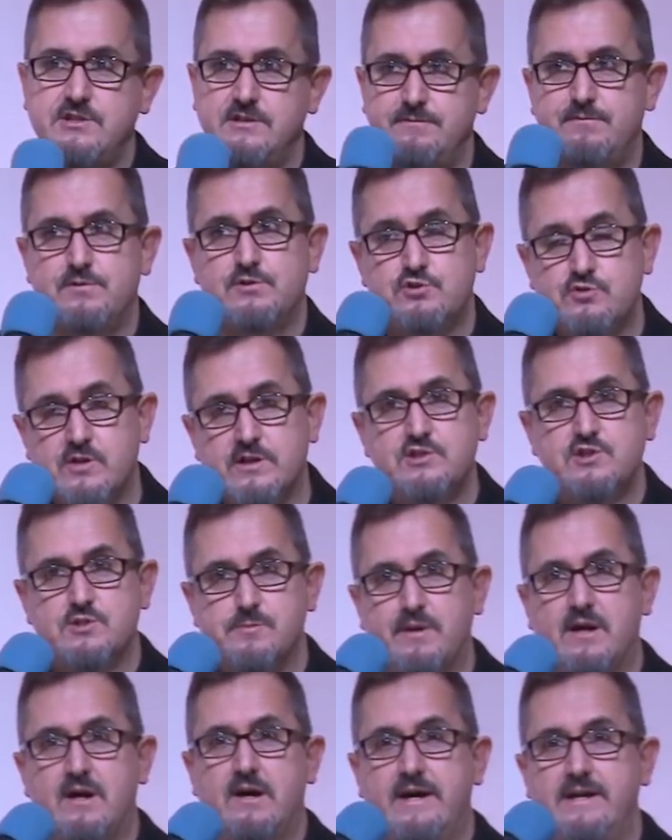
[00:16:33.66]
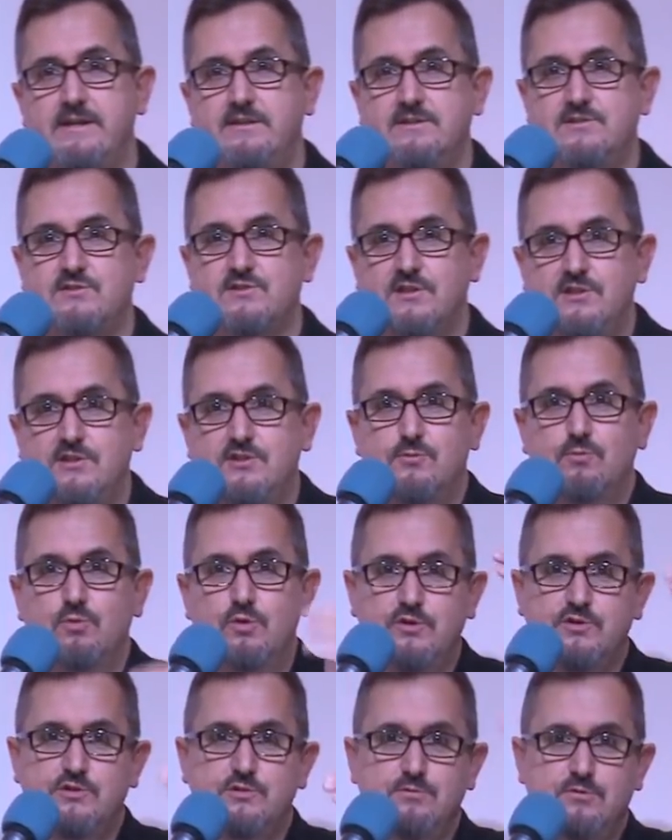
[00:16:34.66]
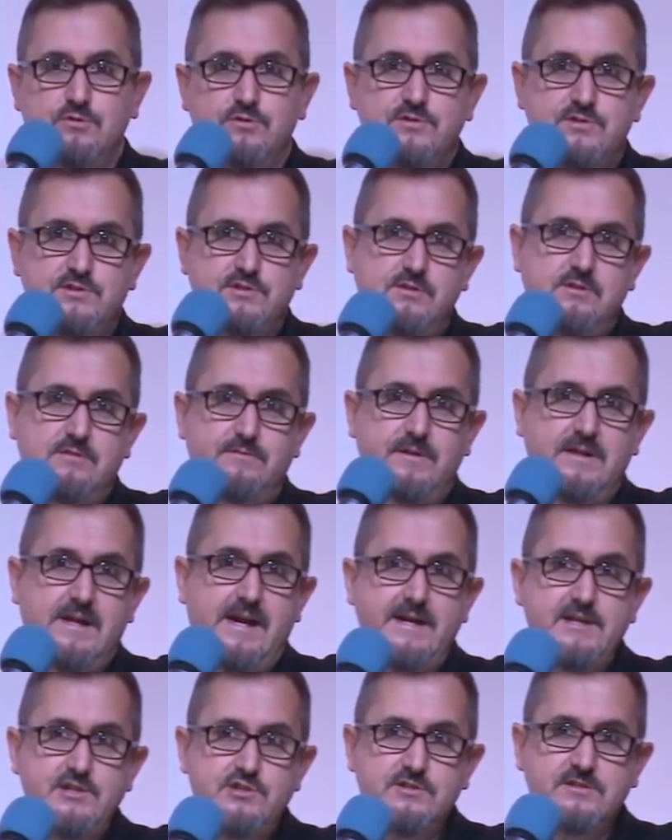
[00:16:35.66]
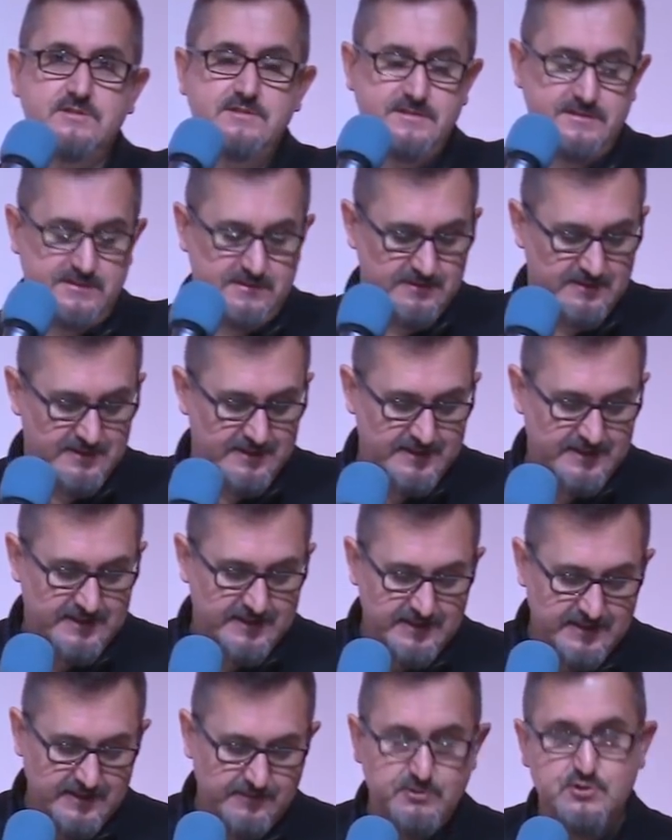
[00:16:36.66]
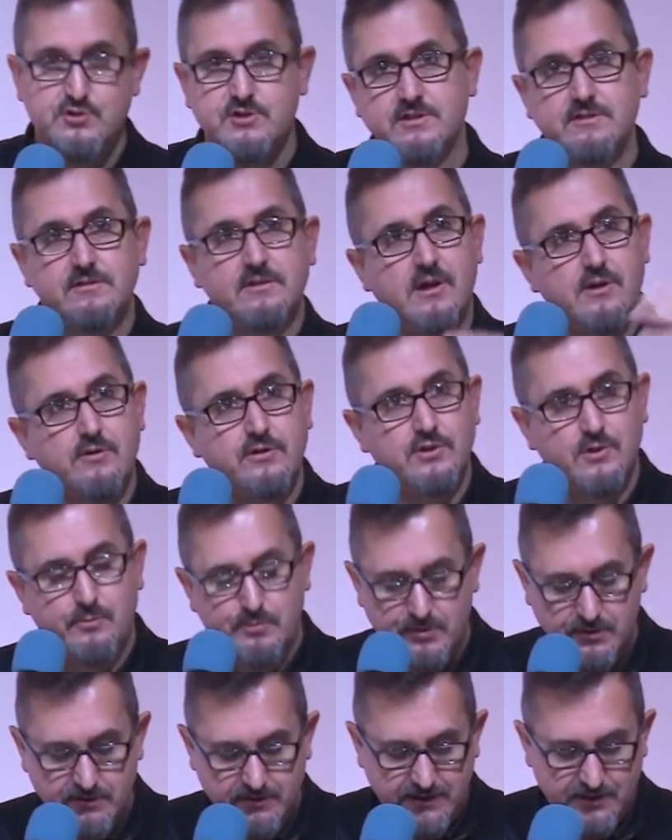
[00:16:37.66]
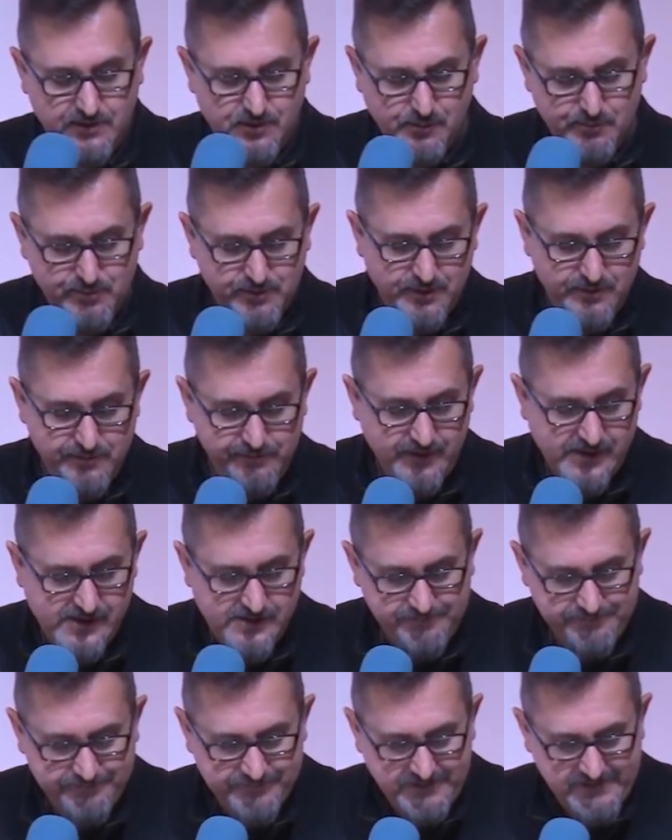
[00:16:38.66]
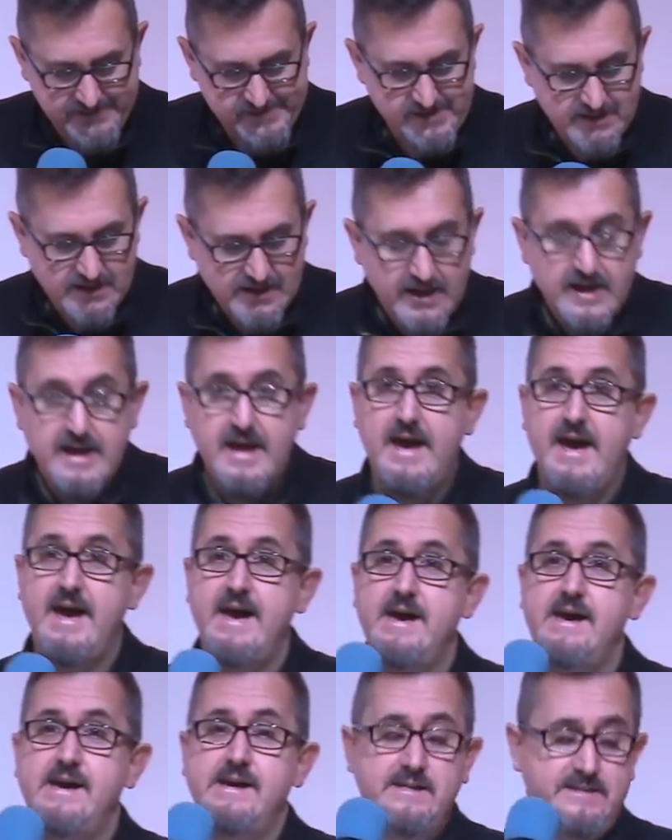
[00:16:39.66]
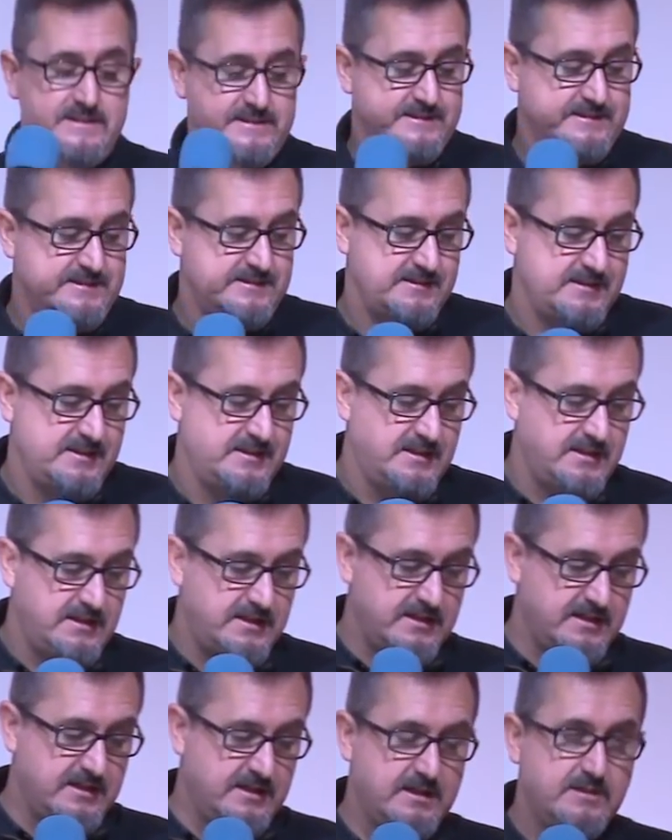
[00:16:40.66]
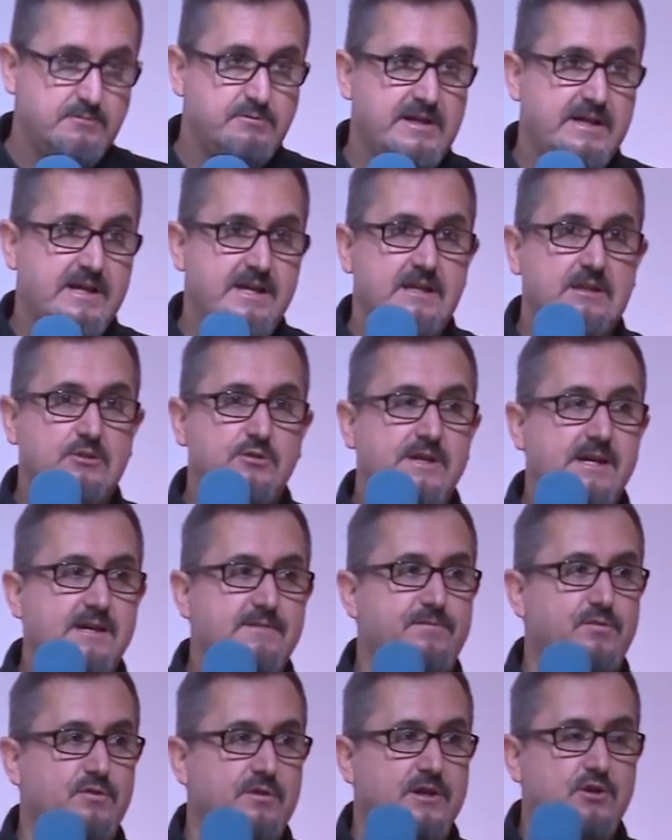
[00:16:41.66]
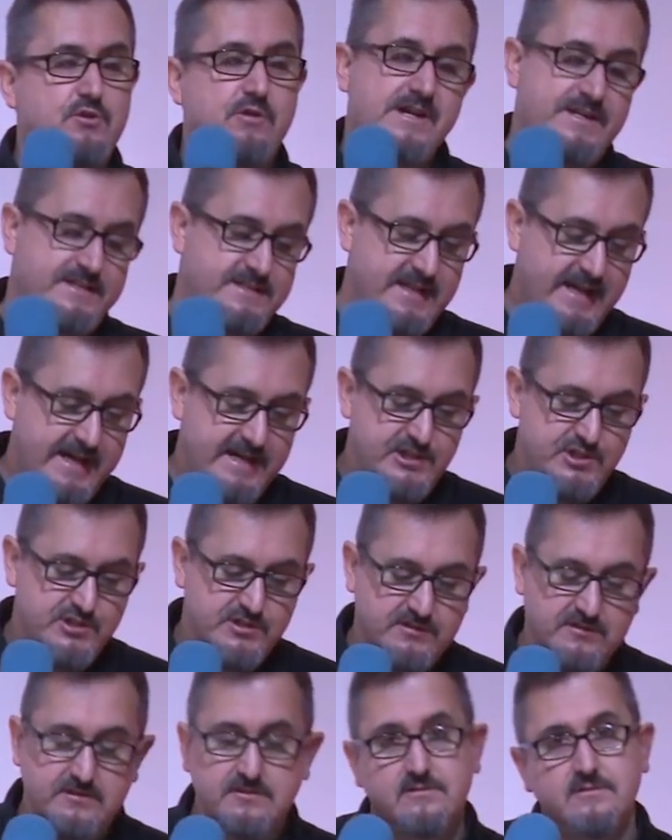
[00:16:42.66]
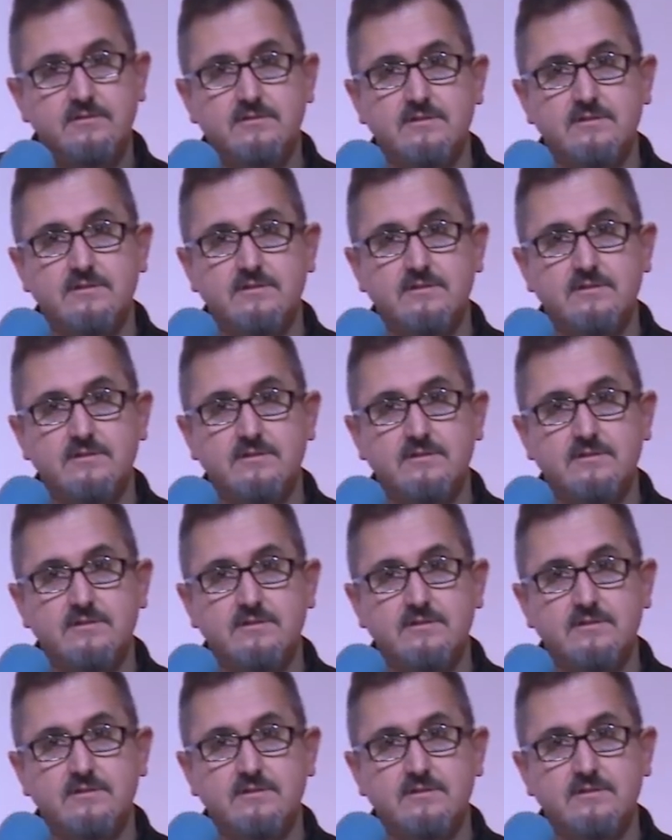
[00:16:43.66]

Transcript: infrastructure behind it, so you can work towards certifications, which can go in your, in your profile. And we're looking for accreditation